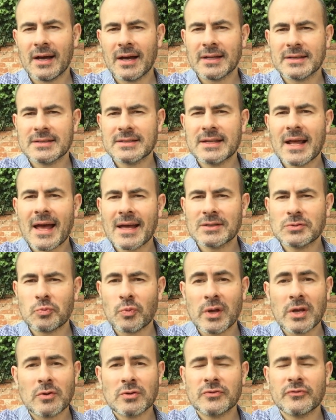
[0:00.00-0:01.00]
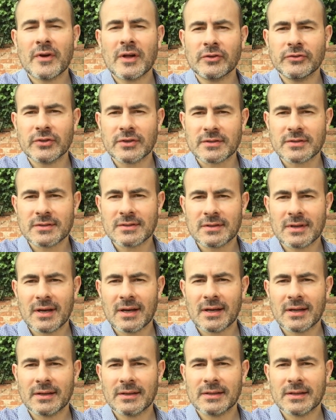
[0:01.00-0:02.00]
Instead, we use filters,
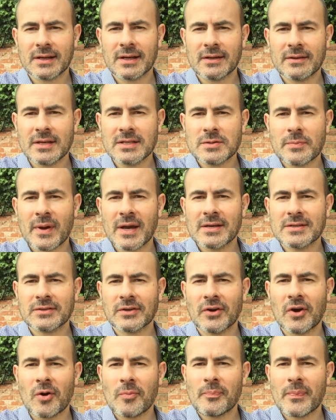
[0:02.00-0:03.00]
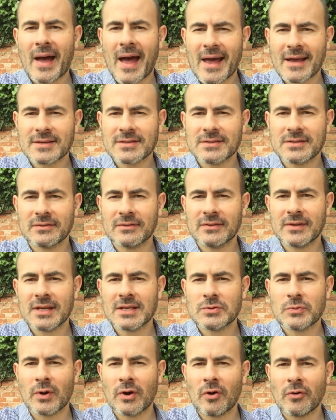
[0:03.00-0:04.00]
and these are based on our past and
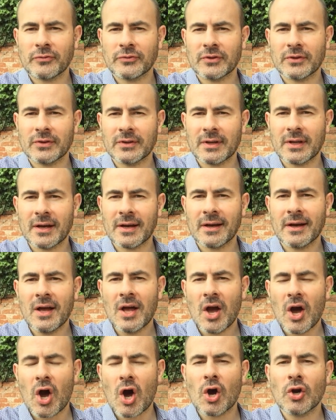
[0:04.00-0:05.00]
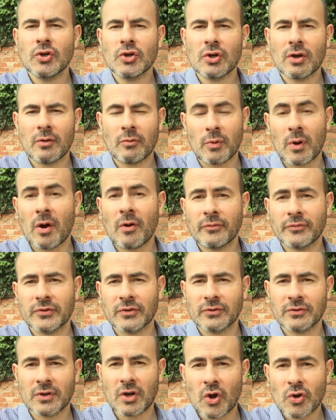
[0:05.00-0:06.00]
things we're often
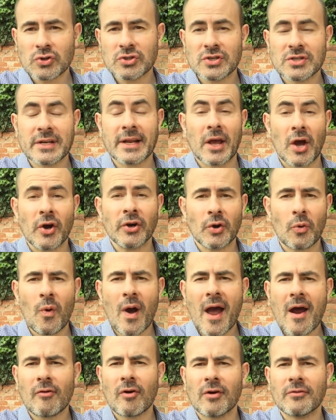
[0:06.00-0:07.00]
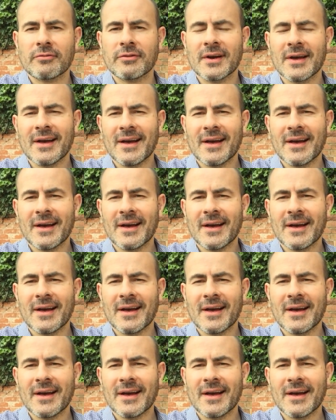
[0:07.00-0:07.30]
often consciously unaware of